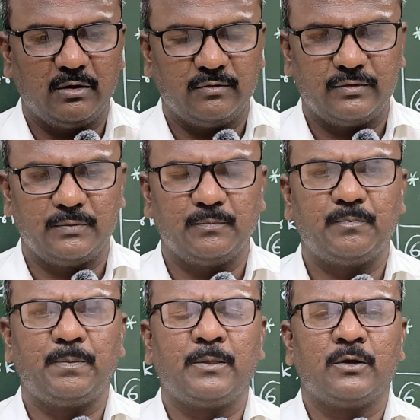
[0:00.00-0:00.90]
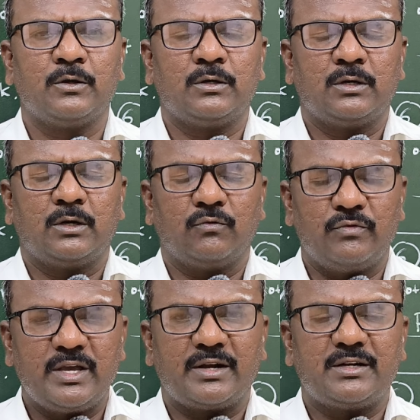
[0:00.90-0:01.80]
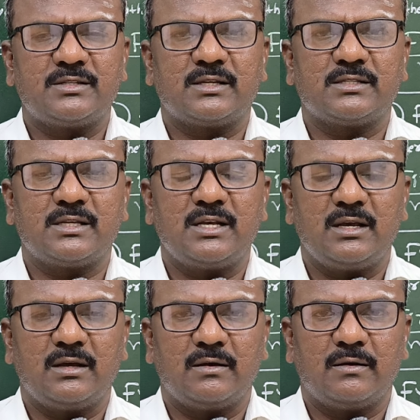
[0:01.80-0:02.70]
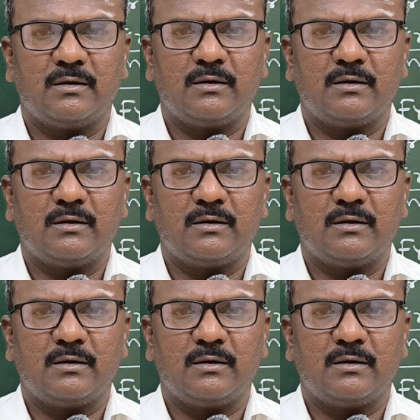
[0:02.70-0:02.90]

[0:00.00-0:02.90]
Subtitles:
all of you. We are discussing